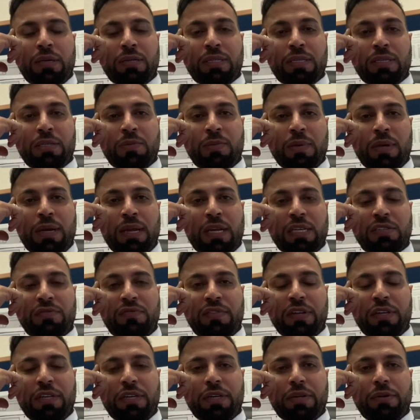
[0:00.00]
my last
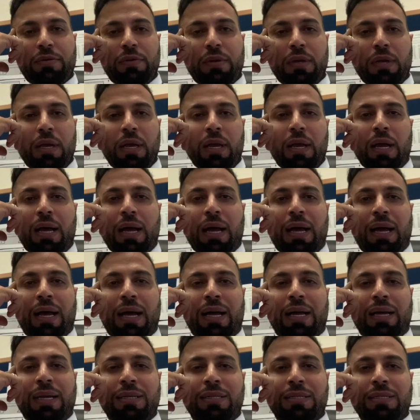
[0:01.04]
video,
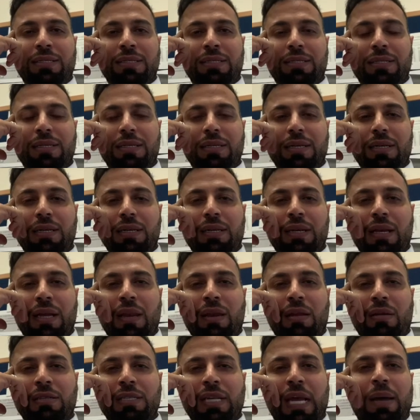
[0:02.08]
and a
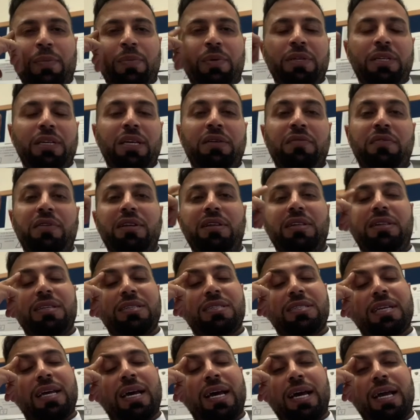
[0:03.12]
lot's happened even in this
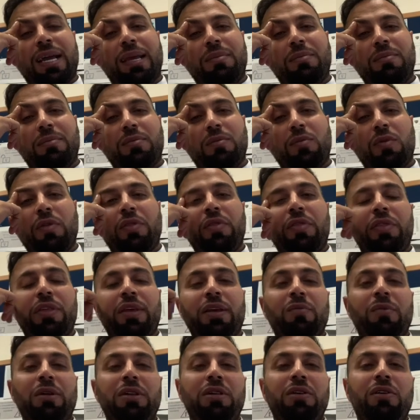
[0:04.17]
time. One
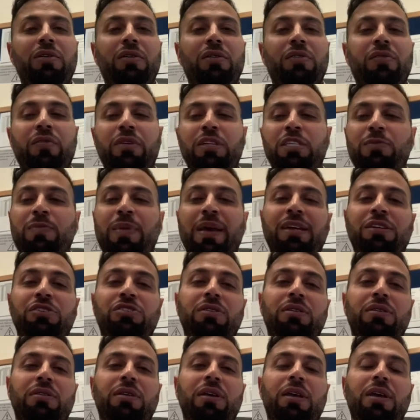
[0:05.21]
thing, when you're going through
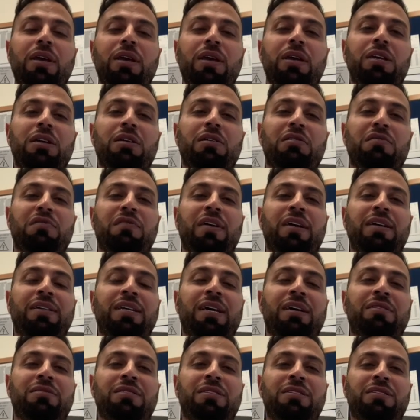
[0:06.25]
inspection, you'll find
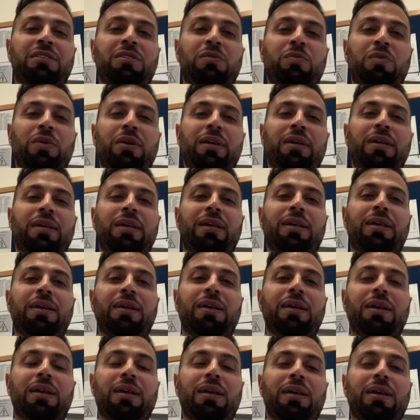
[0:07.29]
out is you're working,
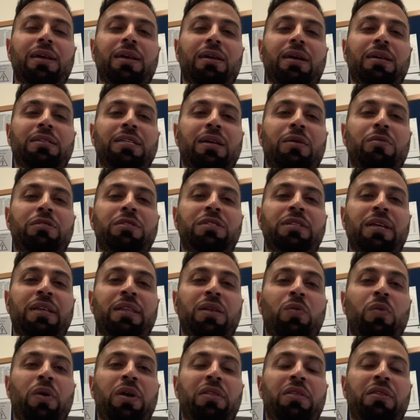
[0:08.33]
as I would say, in
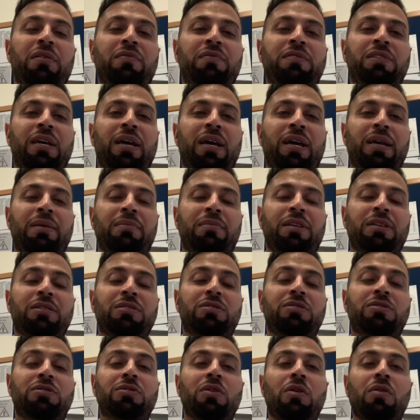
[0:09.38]
the width of time. There's
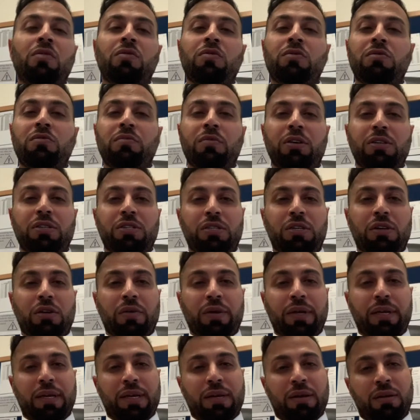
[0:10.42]
so much
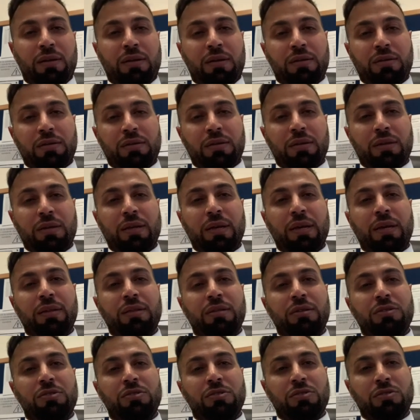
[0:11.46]
going on in
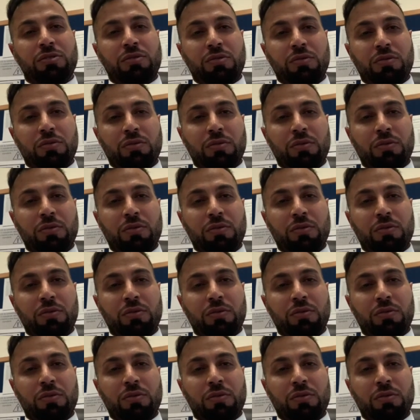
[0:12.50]
the school.